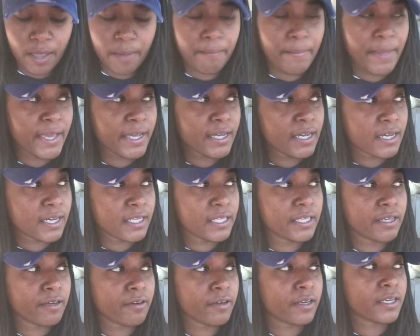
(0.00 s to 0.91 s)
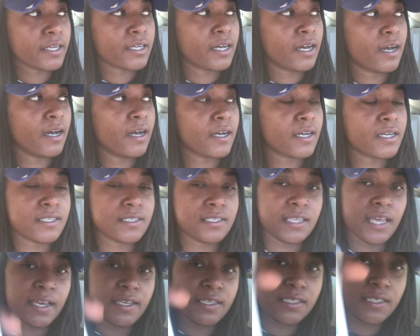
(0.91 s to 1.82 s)
Make a clear and
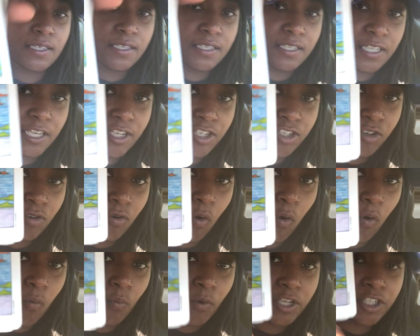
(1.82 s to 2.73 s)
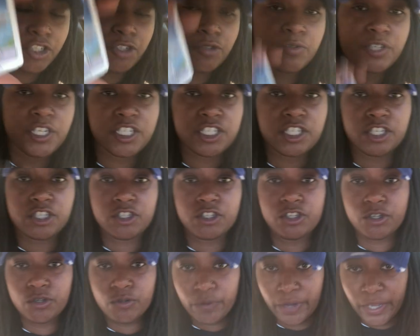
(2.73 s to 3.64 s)
concise decision on what you need to
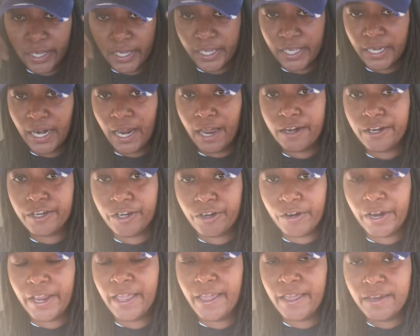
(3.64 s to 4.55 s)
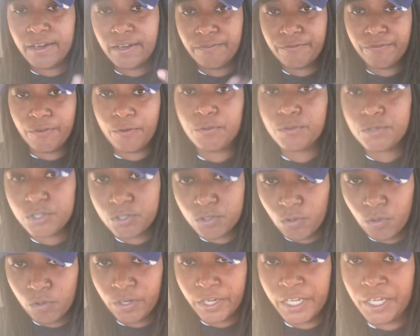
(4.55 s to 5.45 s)
do and get out of your head and focus
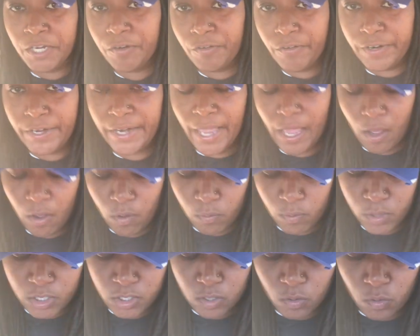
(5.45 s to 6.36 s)
on the here and now and what's